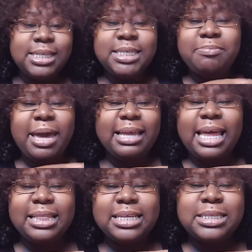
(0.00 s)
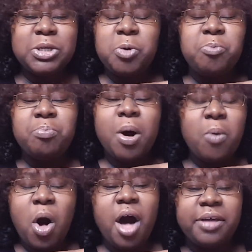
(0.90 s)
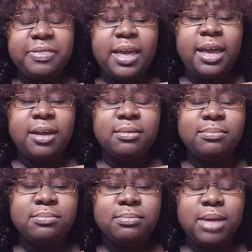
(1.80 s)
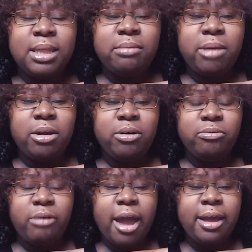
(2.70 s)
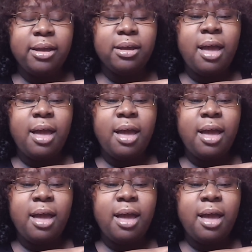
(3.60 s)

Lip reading: to make like this little mohawk thing in the middle, right?